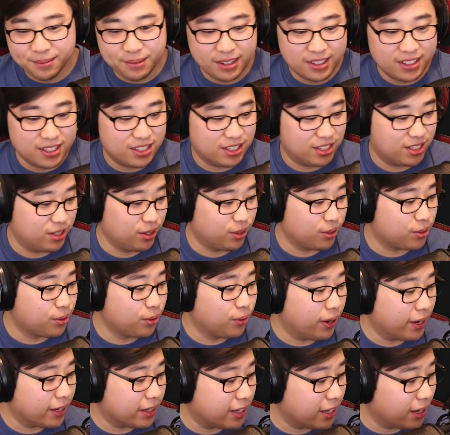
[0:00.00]
man, this is so
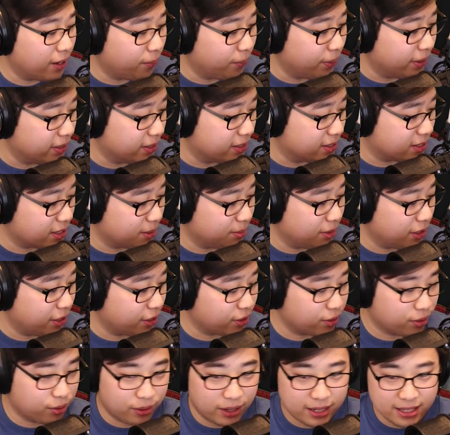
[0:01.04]
cool. I can't wait. This is gonna be like
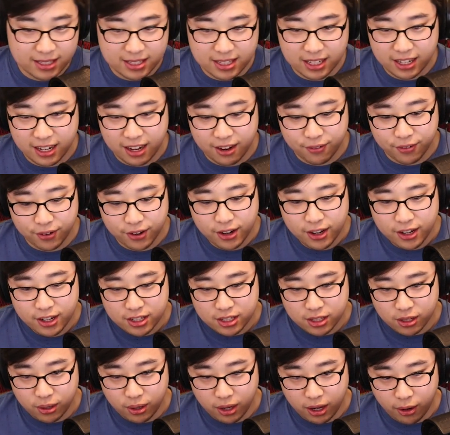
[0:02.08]
the greatest thing ever.
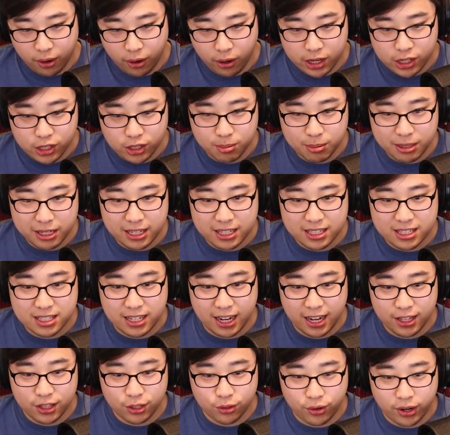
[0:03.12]
So oh, you can be
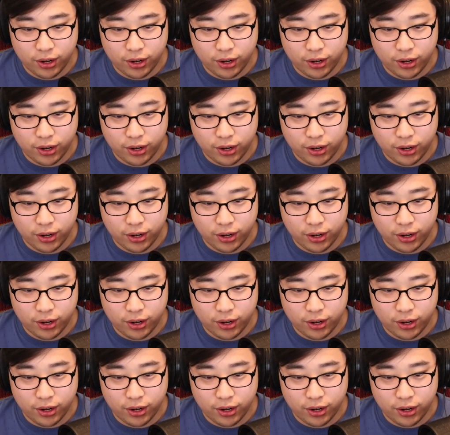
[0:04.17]
inside the